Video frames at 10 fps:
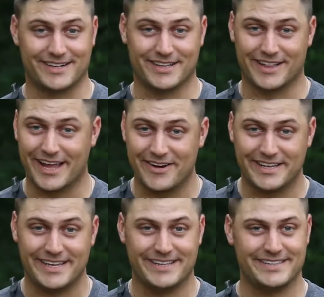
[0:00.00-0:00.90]

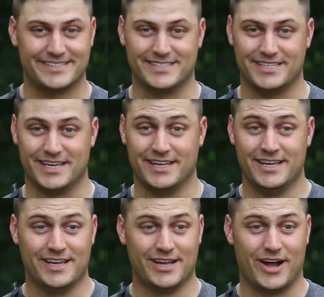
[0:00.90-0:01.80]
Clarity, this is it.
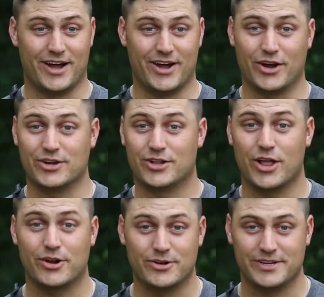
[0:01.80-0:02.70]

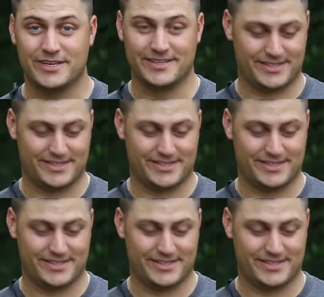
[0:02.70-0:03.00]
Uncluttered